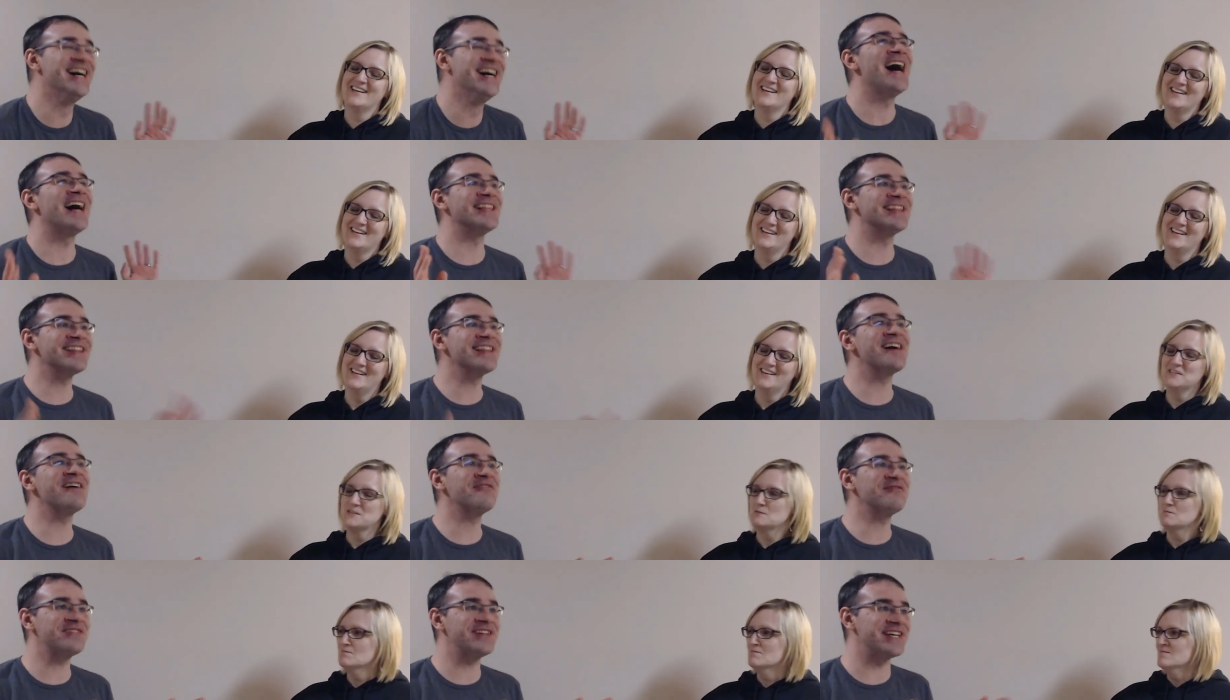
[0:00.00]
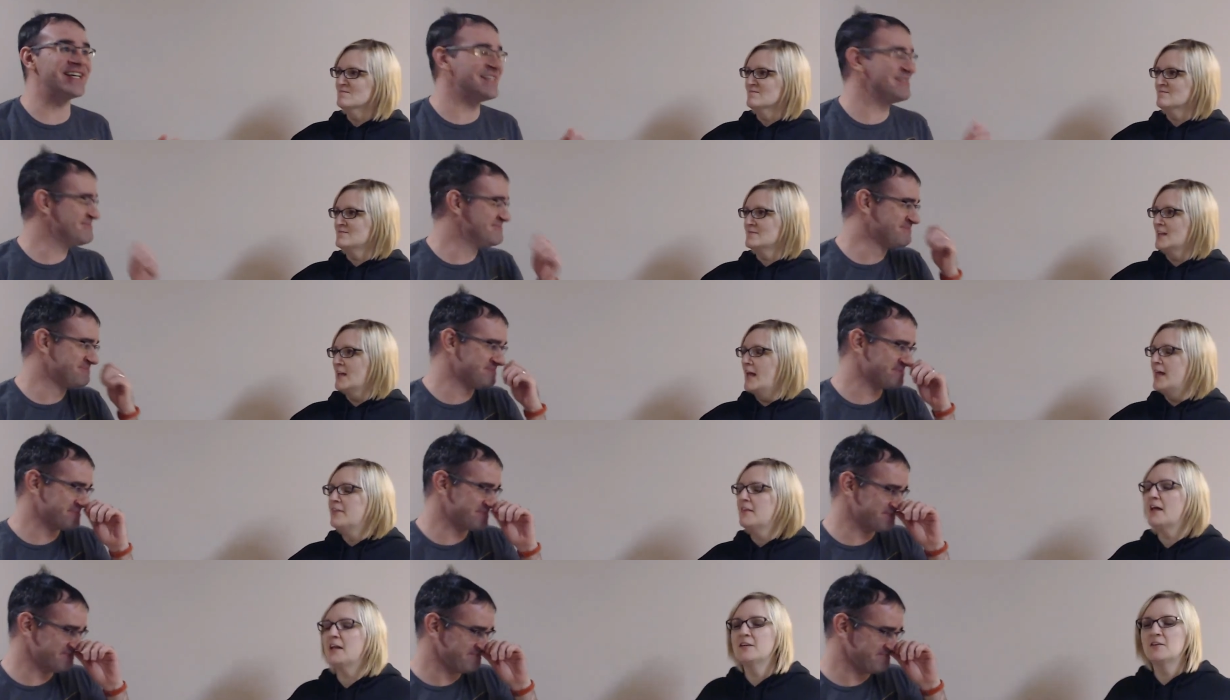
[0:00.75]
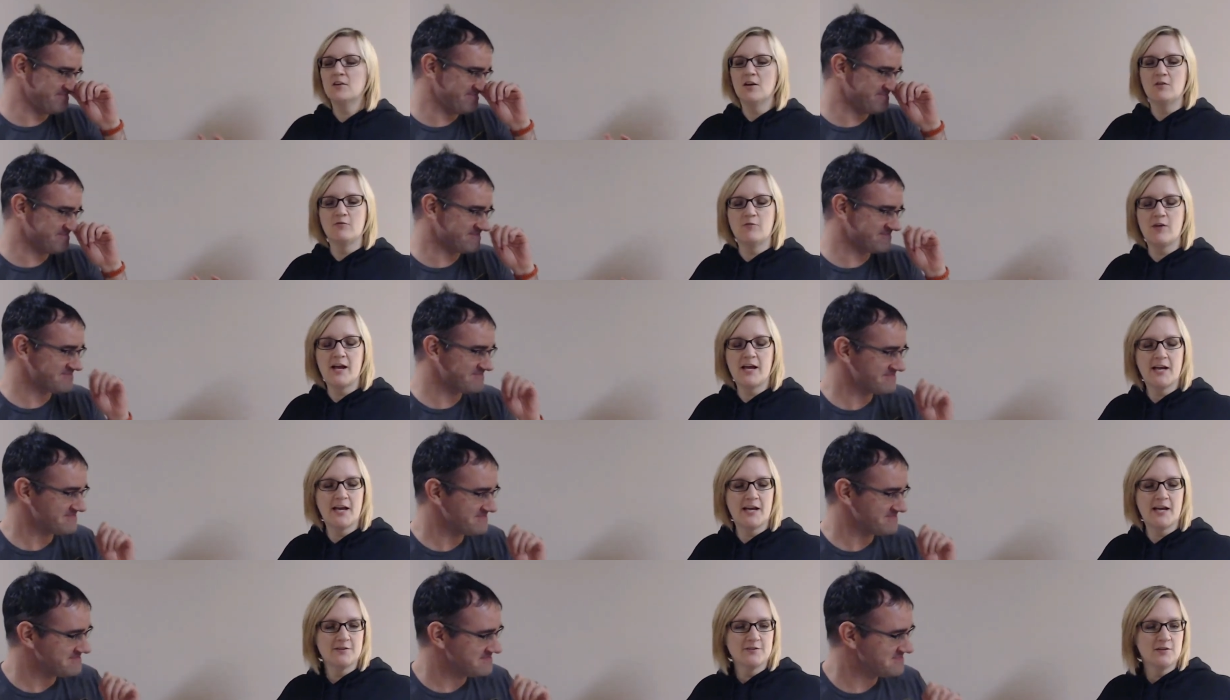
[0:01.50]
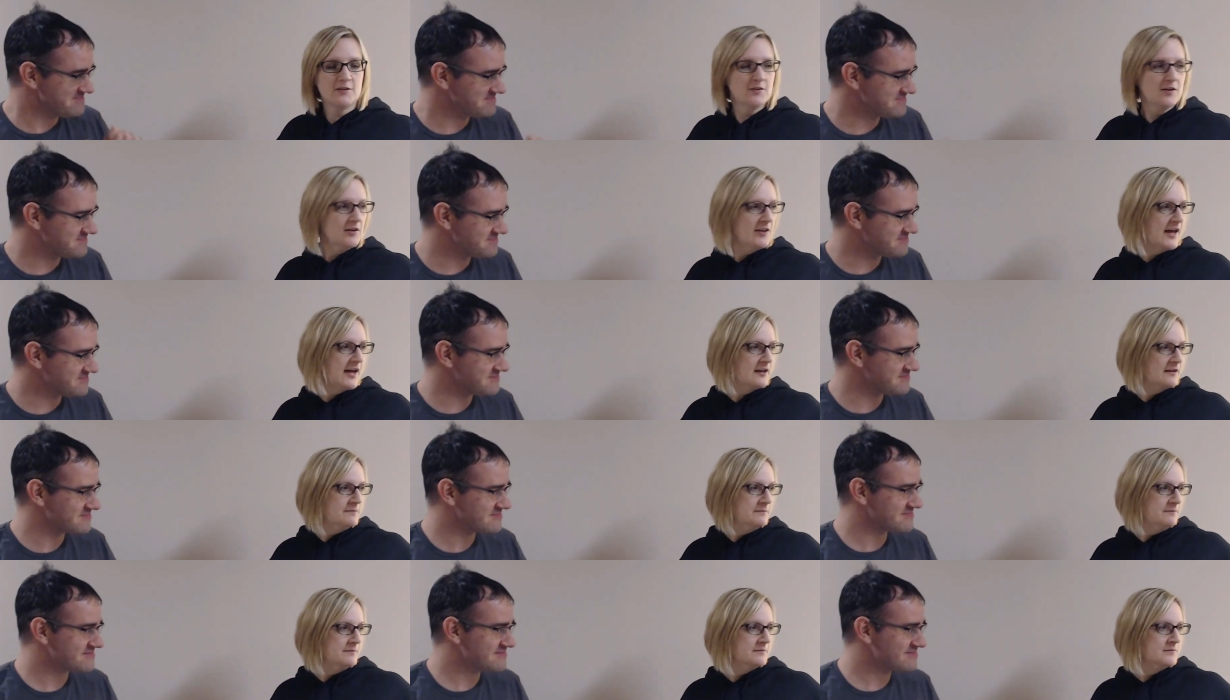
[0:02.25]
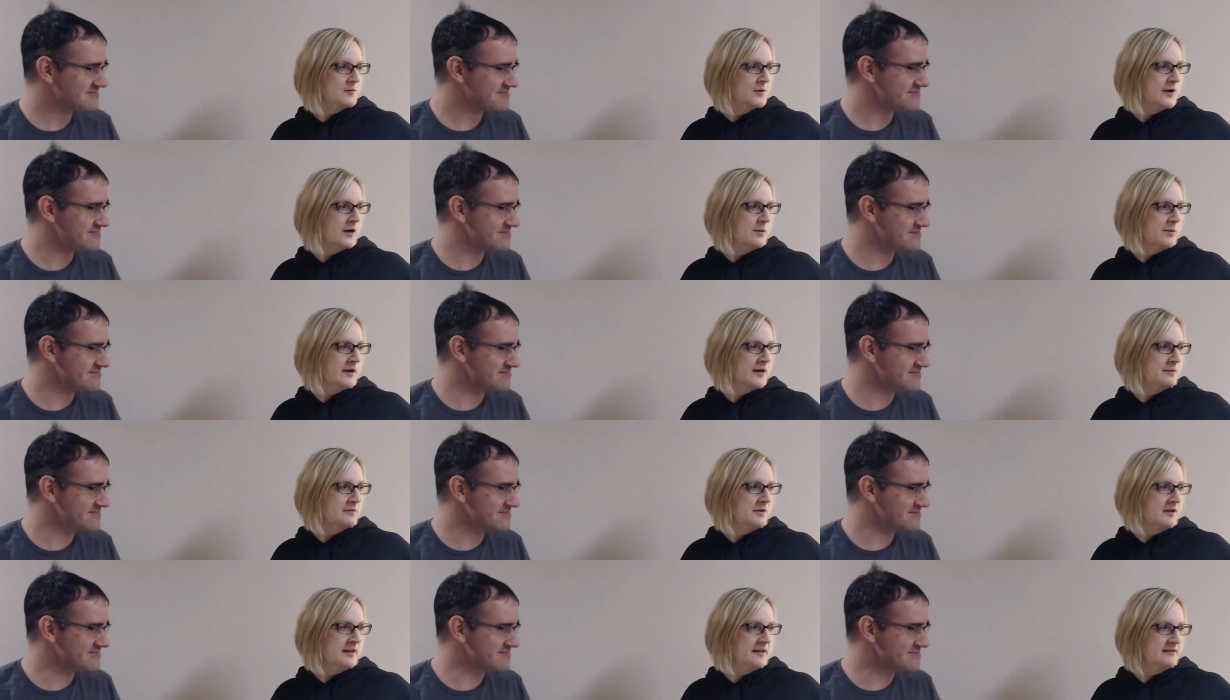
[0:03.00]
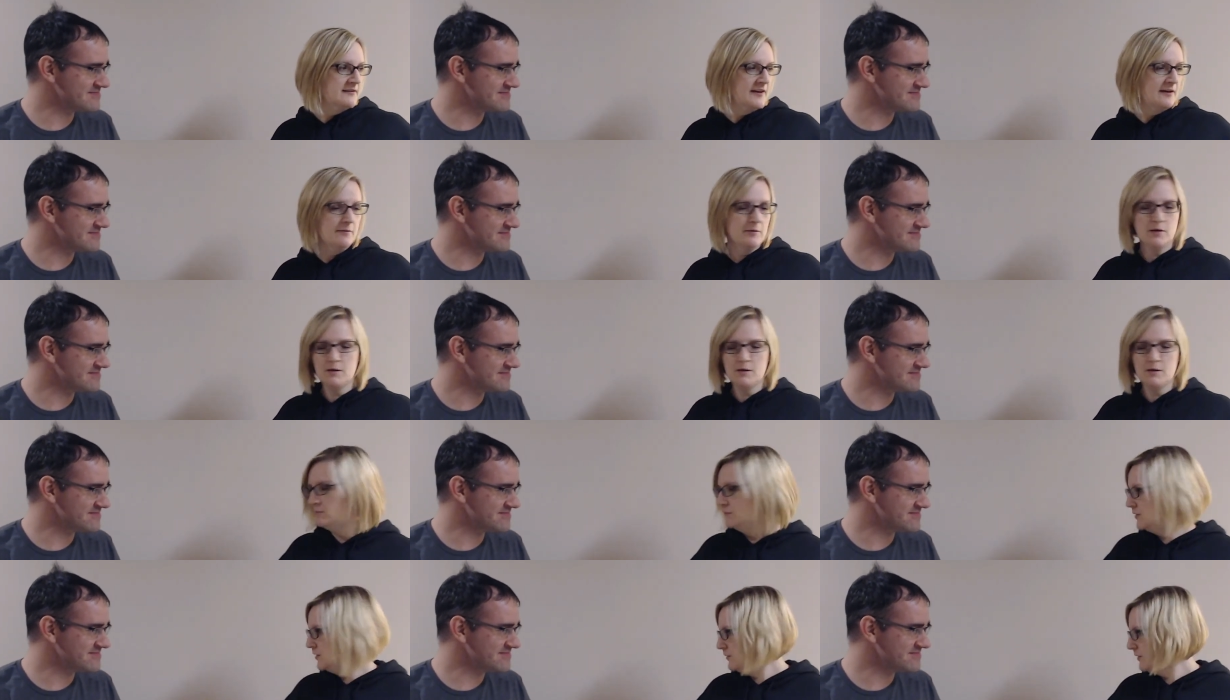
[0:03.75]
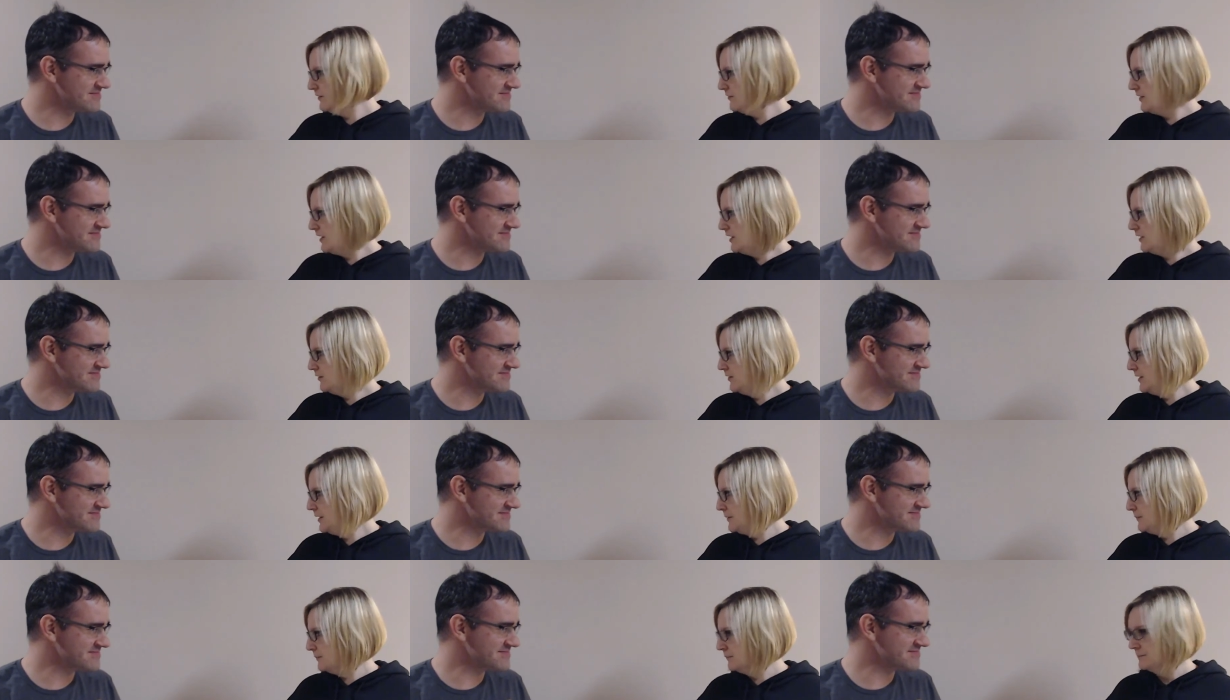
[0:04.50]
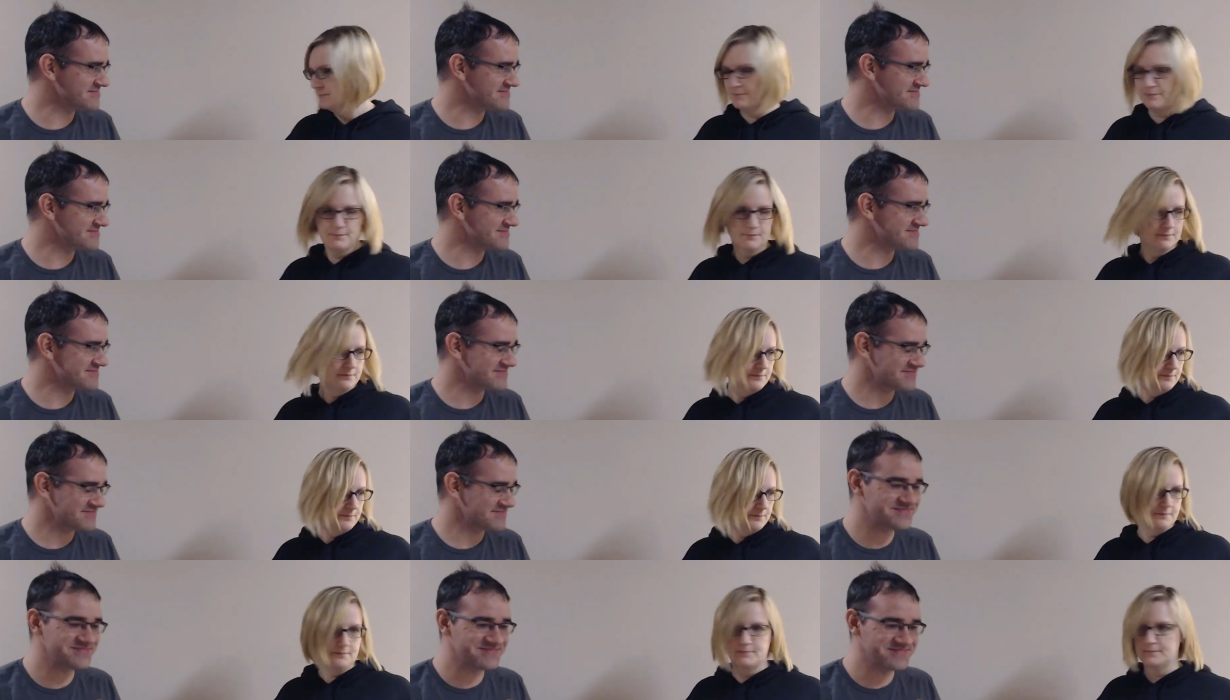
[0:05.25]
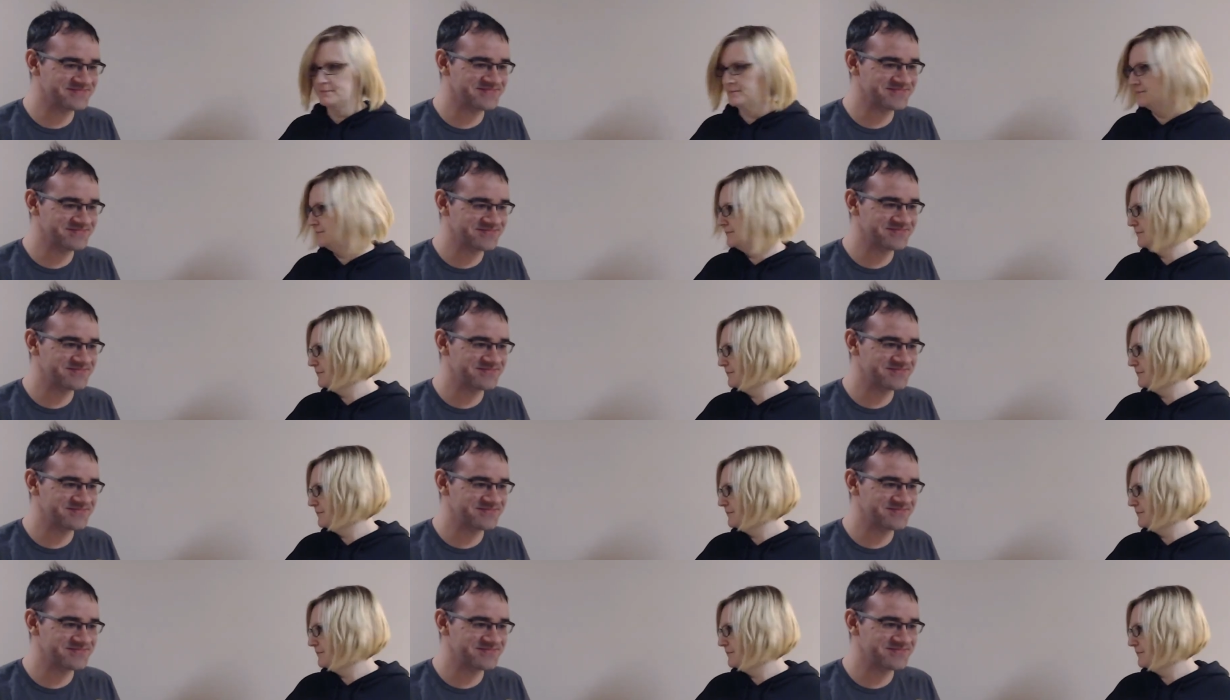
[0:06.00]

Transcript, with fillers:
Speaker 1: I loved it.
Speaker 2: And then Rey kind of stood there like, hmm, do I go pick up the lightsaber? Do I follow him? Hmm.